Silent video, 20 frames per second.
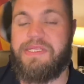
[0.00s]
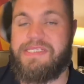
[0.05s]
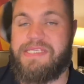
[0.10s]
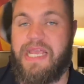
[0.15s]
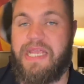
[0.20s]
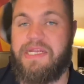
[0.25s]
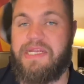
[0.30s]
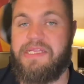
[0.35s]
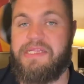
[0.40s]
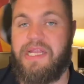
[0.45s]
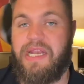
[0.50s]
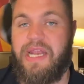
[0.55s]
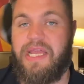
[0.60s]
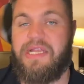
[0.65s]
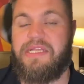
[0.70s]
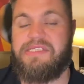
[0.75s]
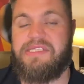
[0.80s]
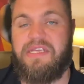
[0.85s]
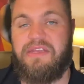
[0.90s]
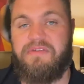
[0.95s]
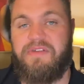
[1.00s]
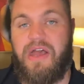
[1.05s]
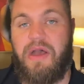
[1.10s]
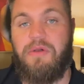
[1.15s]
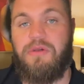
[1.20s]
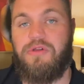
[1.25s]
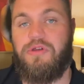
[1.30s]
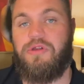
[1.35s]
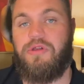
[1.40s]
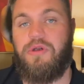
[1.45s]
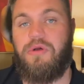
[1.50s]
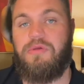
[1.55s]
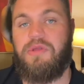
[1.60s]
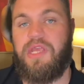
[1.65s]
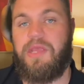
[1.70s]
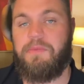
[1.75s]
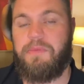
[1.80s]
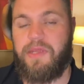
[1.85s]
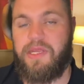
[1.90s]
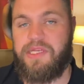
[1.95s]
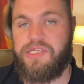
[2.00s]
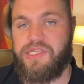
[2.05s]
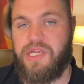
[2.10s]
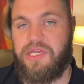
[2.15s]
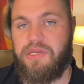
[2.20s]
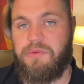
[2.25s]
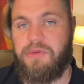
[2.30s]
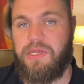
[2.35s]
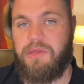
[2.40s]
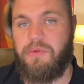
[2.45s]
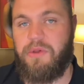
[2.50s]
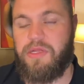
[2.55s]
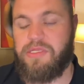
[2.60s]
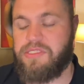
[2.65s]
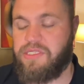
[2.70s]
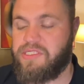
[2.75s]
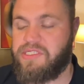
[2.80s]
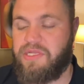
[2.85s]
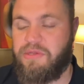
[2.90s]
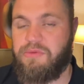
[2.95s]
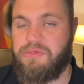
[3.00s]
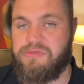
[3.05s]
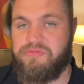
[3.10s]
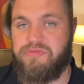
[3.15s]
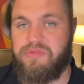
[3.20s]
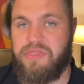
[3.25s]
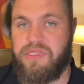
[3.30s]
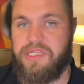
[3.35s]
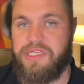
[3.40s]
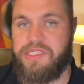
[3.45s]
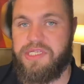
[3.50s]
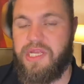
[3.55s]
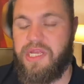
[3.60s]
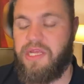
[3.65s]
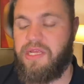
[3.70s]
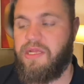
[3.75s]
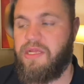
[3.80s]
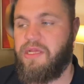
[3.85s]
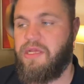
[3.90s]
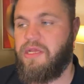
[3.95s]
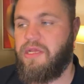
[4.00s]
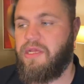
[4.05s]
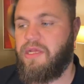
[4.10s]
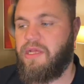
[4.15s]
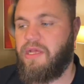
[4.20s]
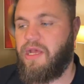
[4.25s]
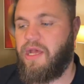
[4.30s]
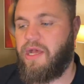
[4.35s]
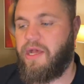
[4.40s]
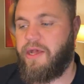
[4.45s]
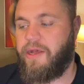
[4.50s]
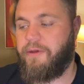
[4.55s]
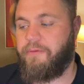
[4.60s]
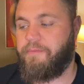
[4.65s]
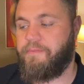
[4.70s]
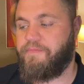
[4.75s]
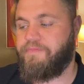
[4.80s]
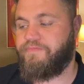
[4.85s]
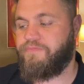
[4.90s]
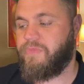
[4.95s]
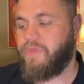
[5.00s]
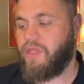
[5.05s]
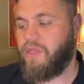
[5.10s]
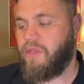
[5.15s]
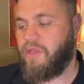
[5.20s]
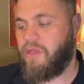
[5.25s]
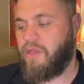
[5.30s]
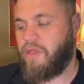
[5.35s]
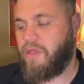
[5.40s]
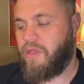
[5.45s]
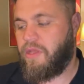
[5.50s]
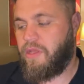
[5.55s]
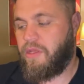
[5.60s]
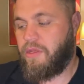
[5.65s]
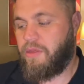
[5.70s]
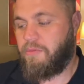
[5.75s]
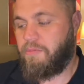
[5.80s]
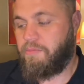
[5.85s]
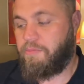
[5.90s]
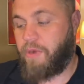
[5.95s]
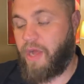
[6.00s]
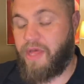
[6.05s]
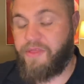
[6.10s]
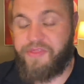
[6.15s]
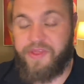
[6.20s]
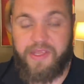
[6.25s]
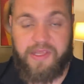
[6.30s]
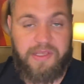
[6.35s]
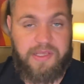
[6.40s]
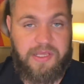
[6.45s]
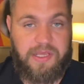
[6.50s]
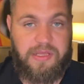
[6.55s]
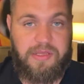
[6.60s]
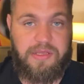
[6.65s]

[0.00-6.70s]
tainted the legacy of how good a goalkeeper he genuinely was because he was legit. Um, but I think